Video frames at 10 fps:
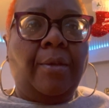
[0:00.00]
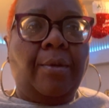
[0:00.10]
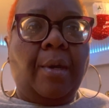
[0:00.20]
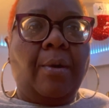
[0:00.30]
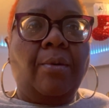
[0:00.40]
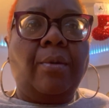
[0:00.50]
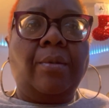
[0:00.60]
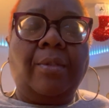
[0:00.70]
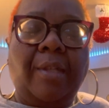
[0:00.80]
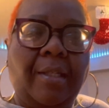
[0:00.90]
You know,
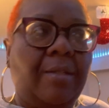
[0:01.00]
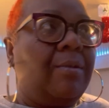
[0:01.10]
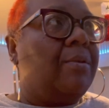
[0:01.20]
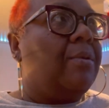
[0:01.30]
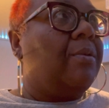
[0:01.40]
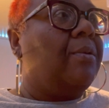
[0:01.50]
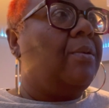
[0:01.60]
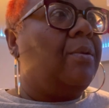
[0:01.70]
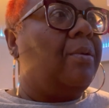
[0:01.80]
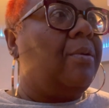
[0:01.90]
just
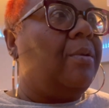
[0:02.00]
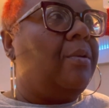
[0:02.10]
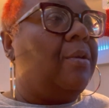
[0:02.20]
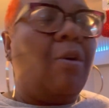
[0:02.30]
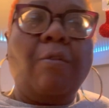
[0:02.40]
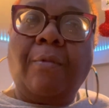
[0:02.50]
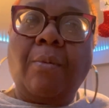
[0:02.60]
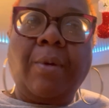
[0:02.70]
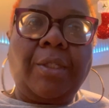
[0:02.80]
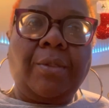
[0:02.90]
go for
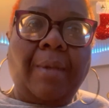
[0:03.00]
what